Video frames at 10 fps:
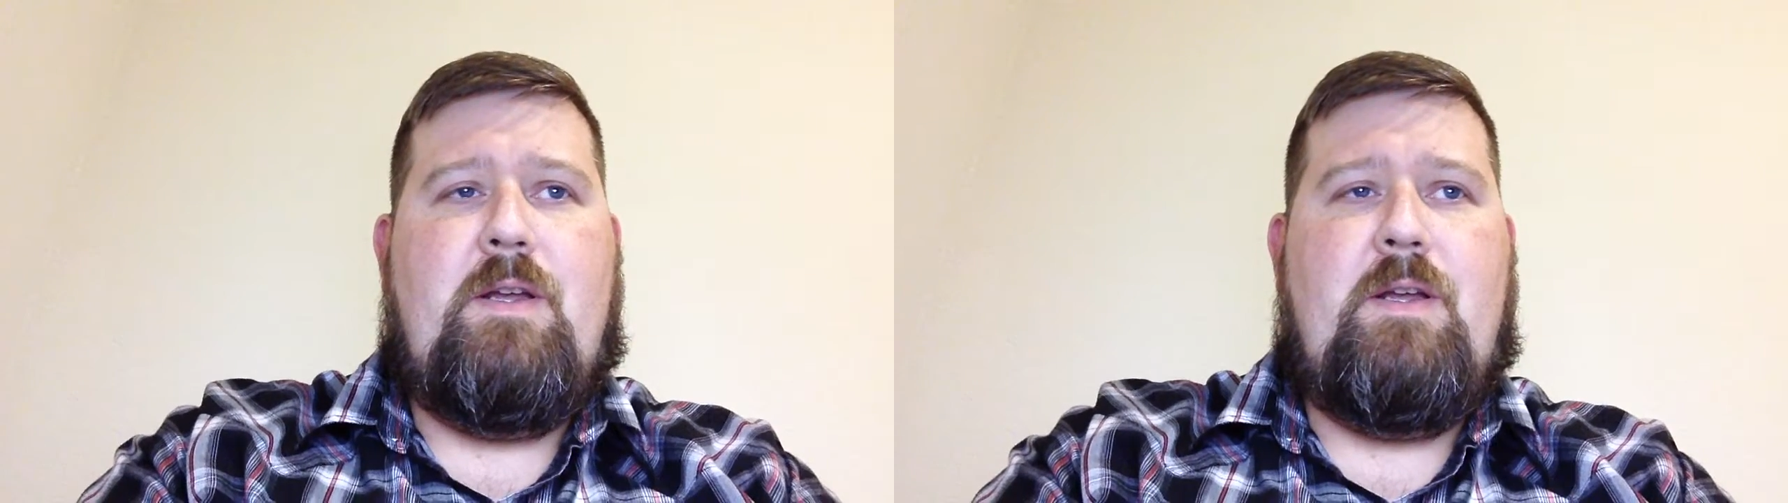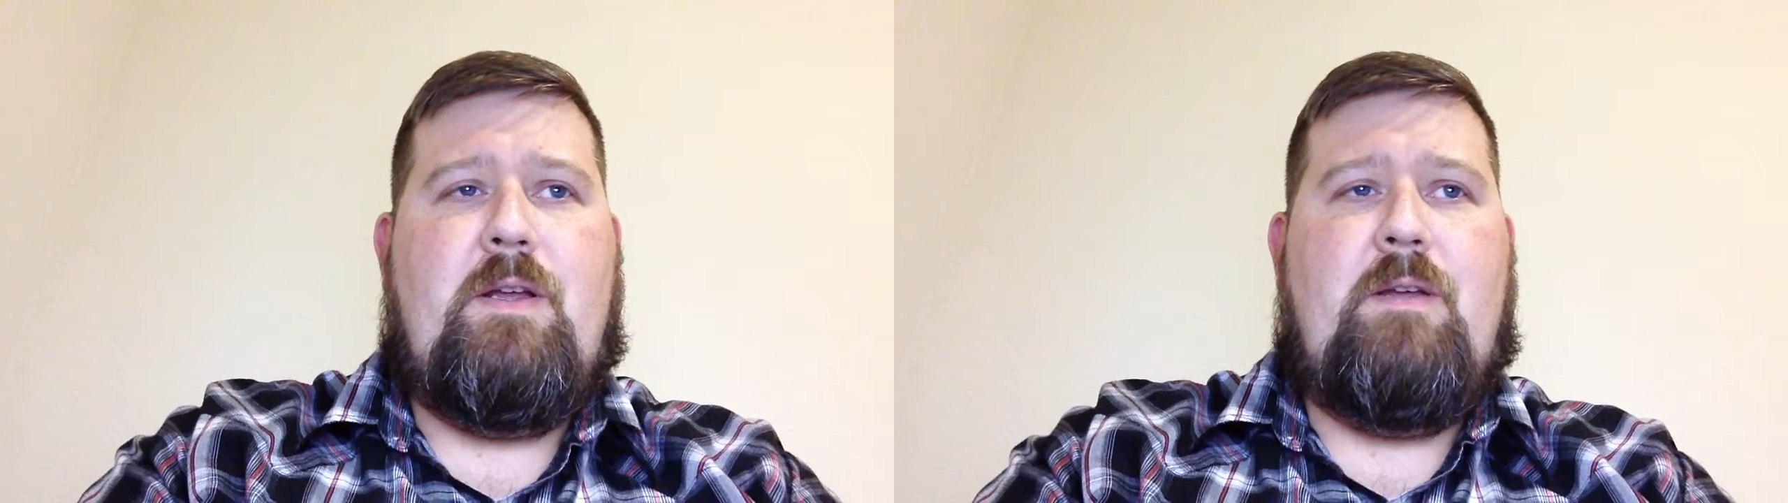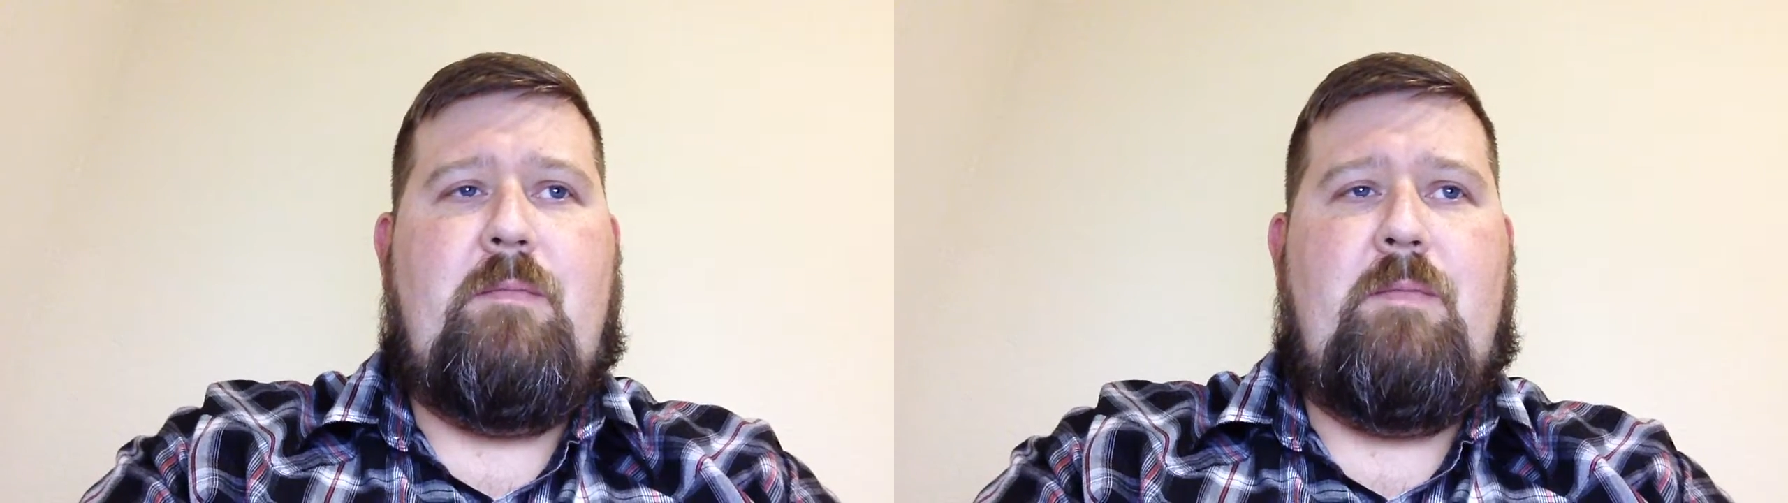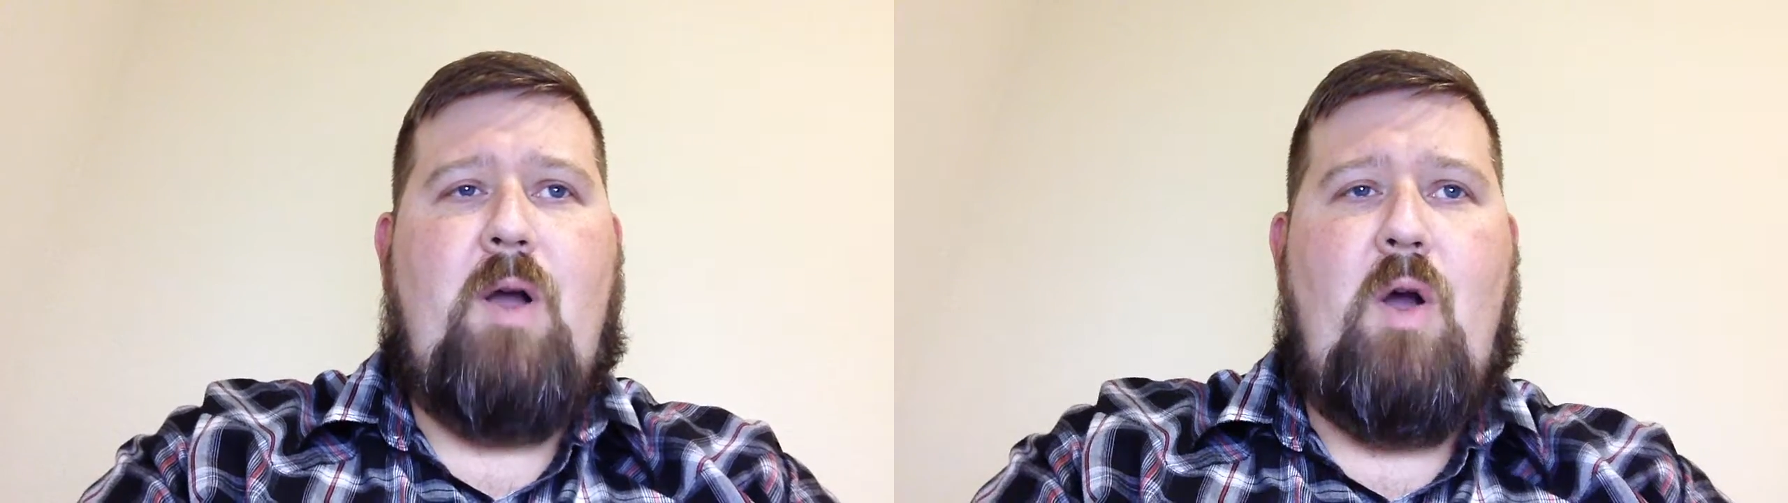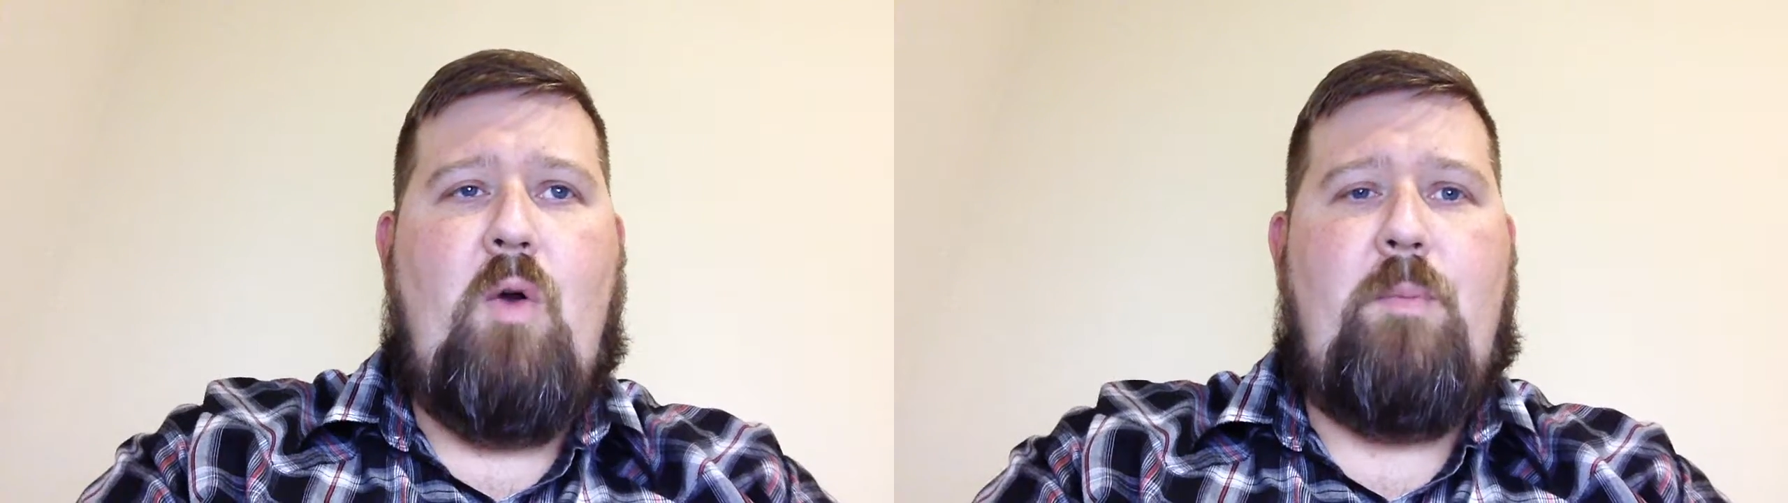um,
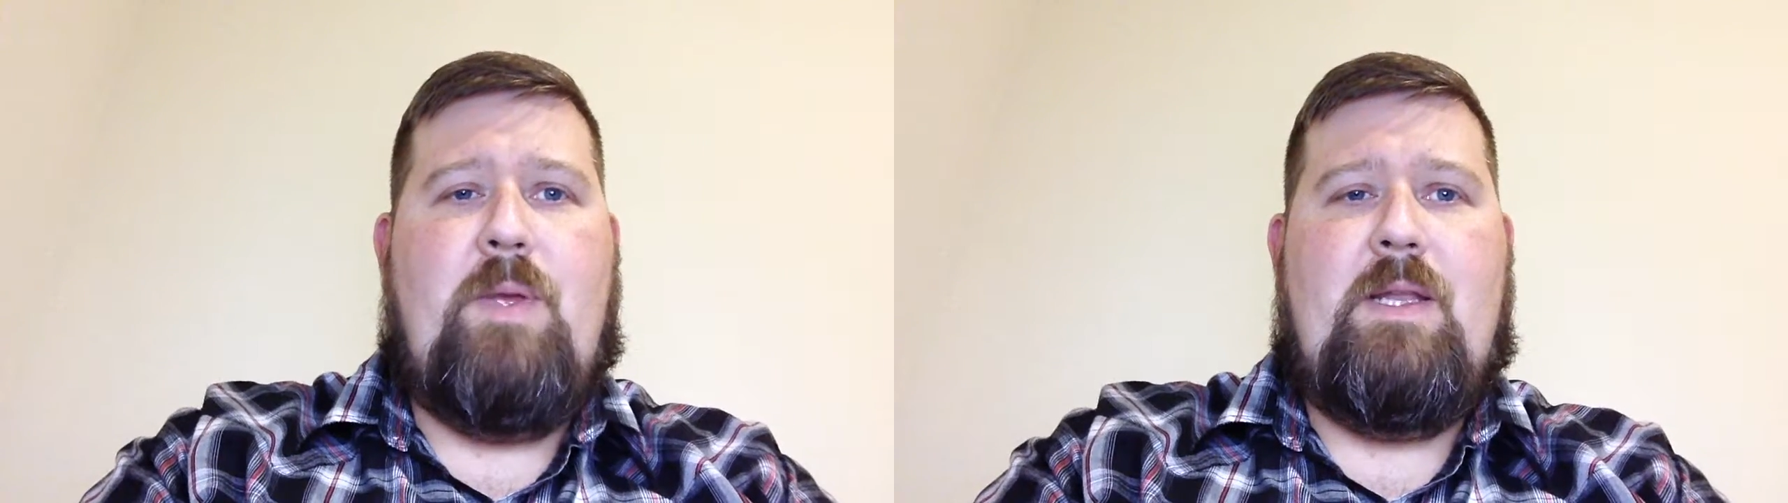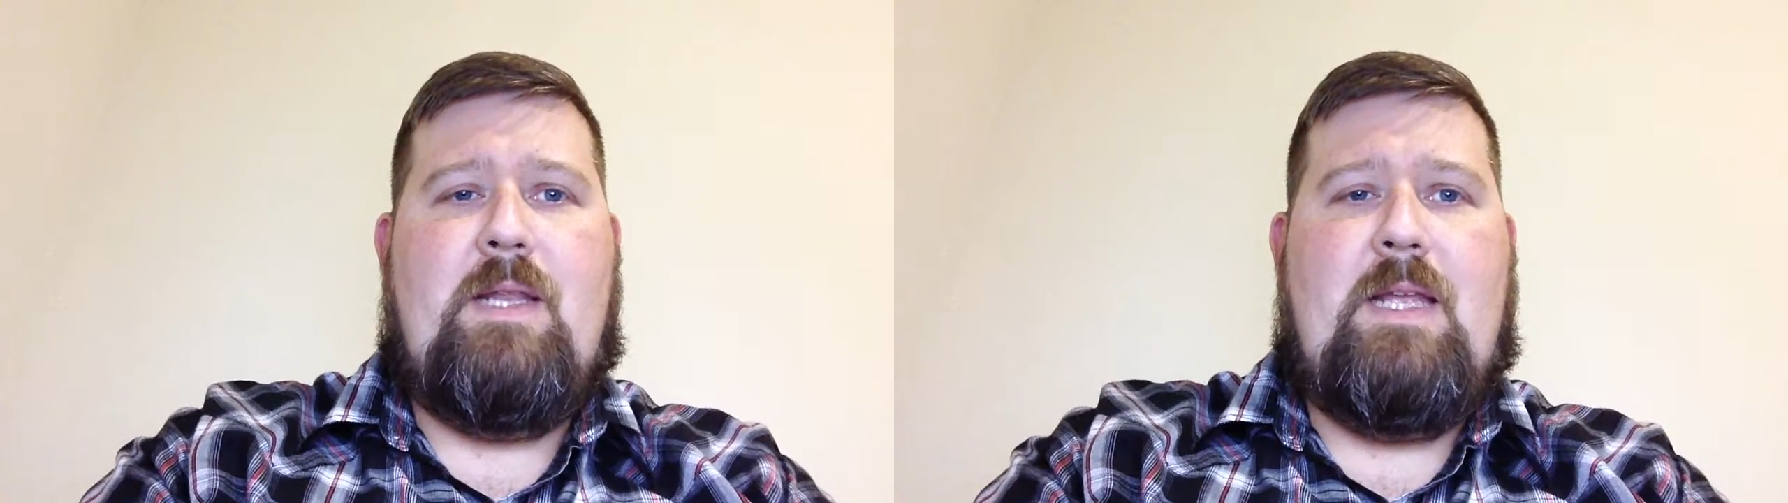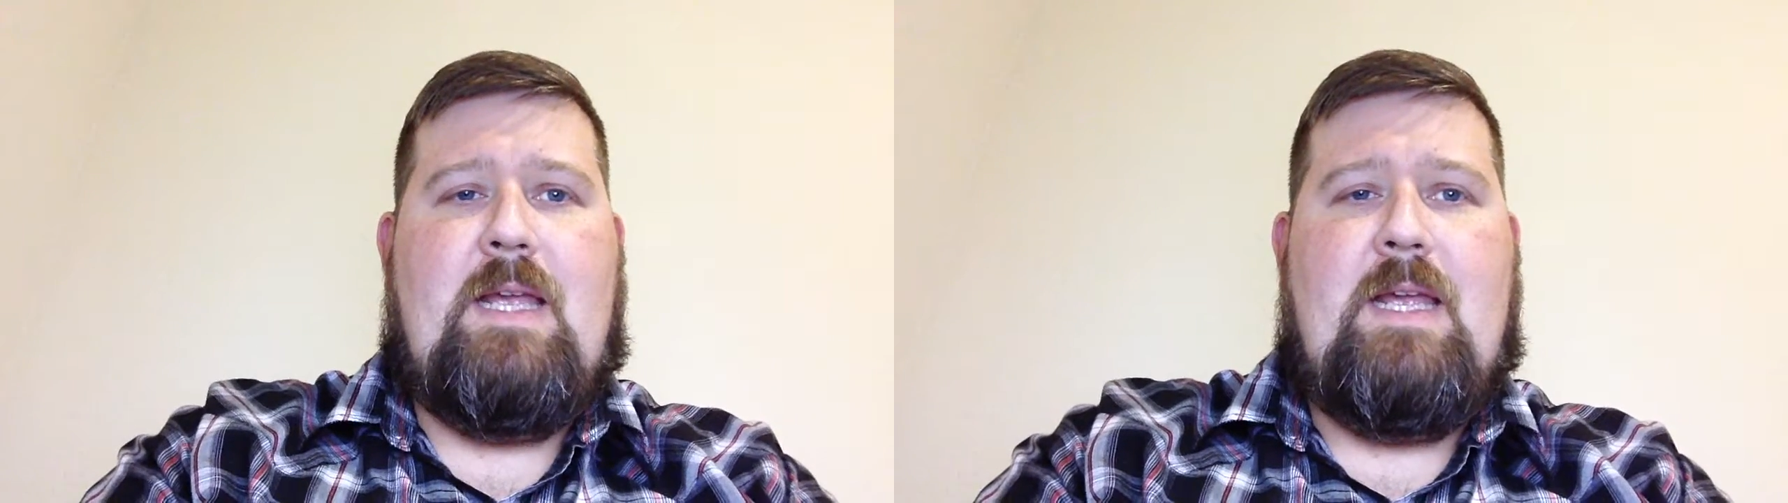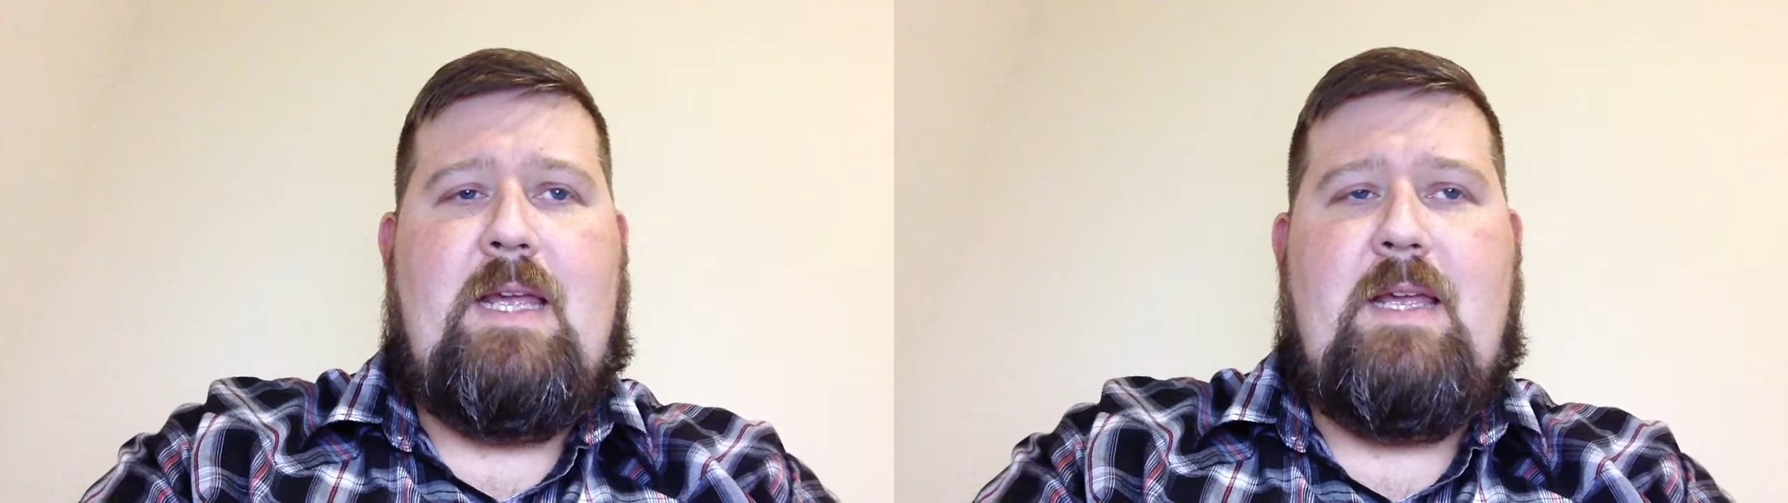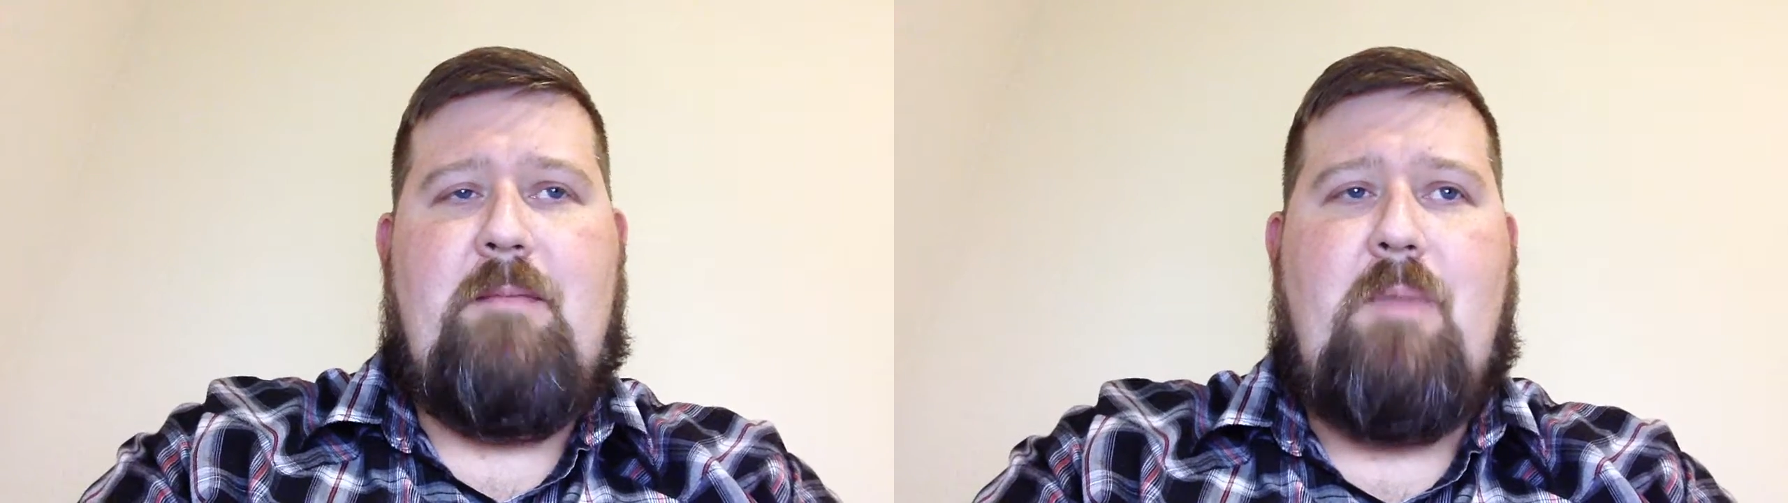openly